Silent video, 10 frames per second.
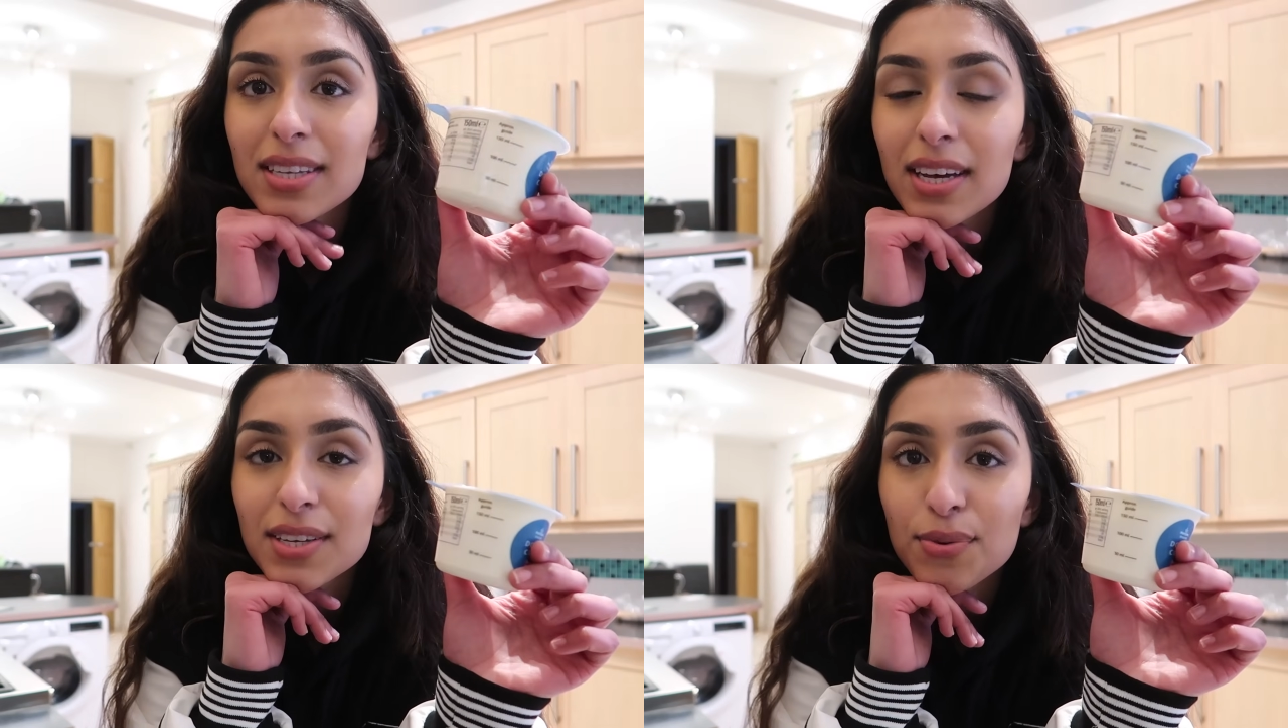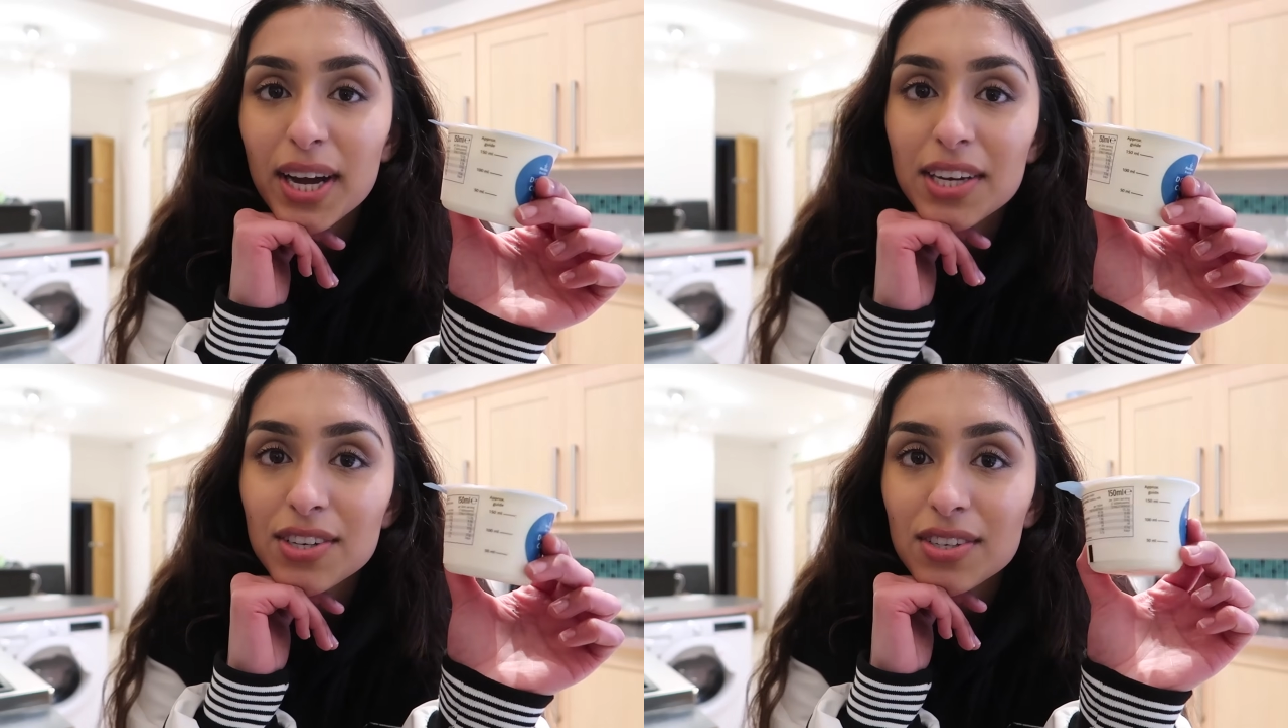That's
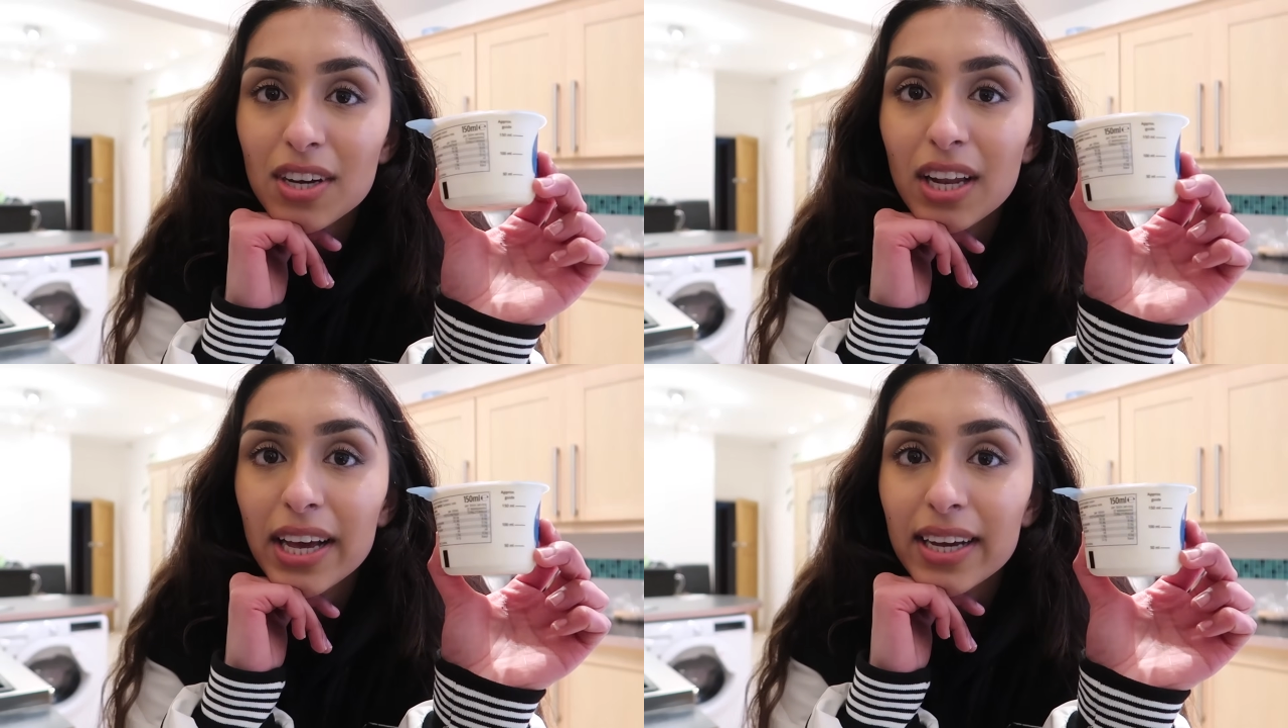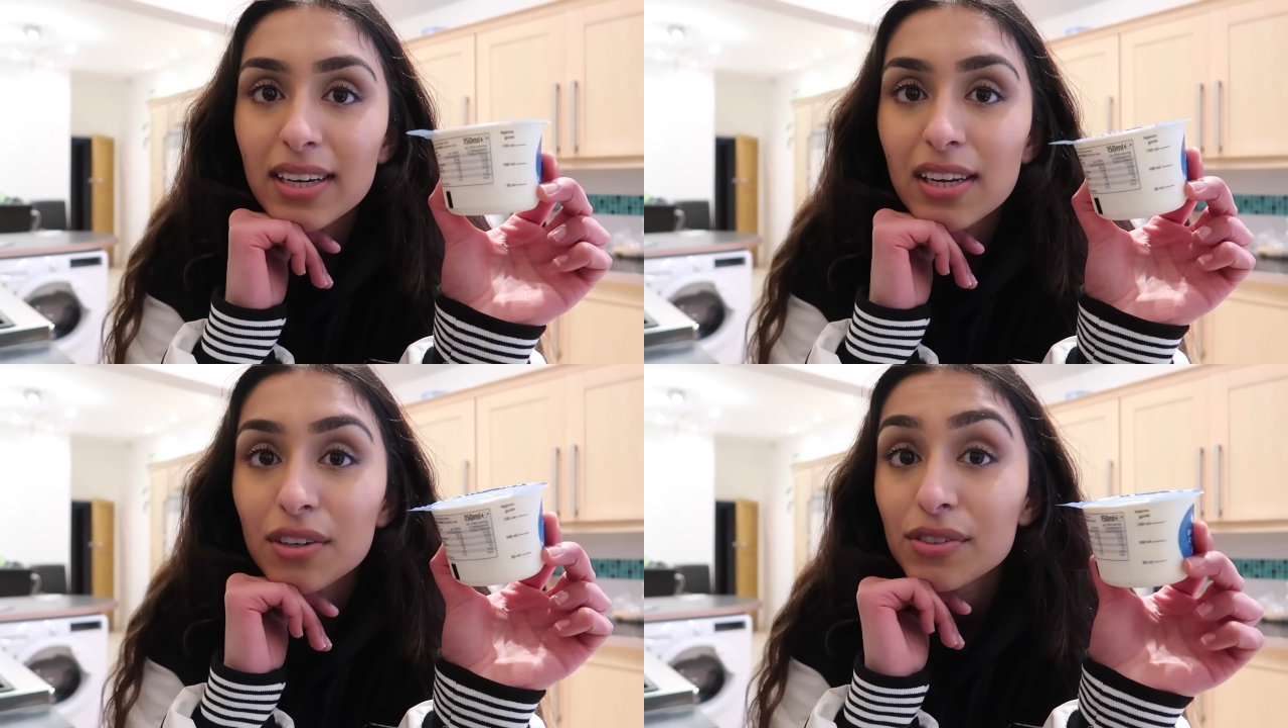why I just got like
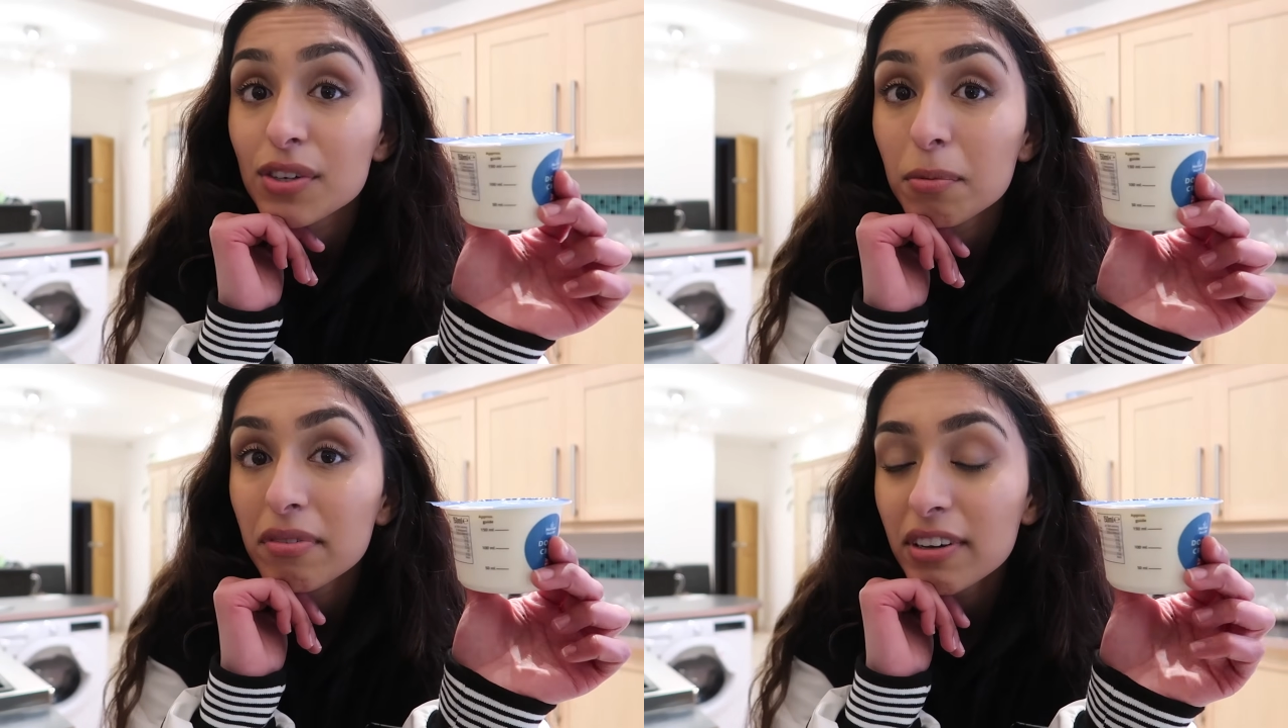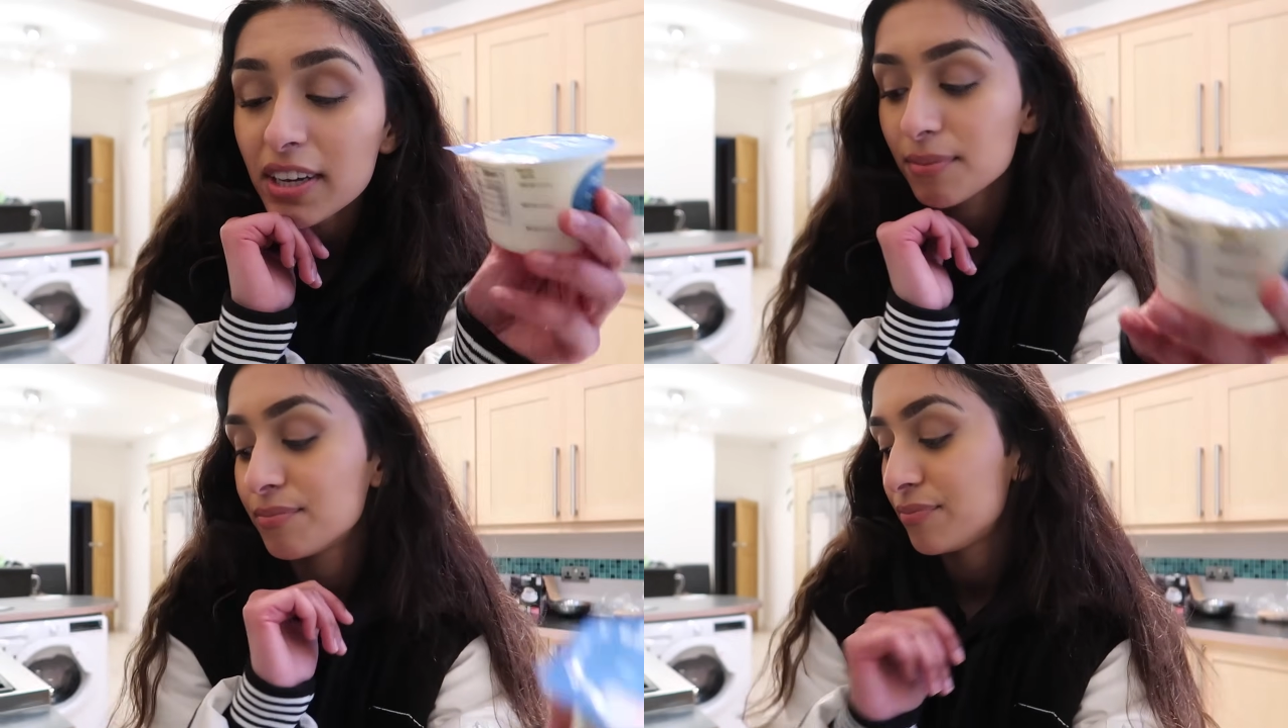a little tub of it.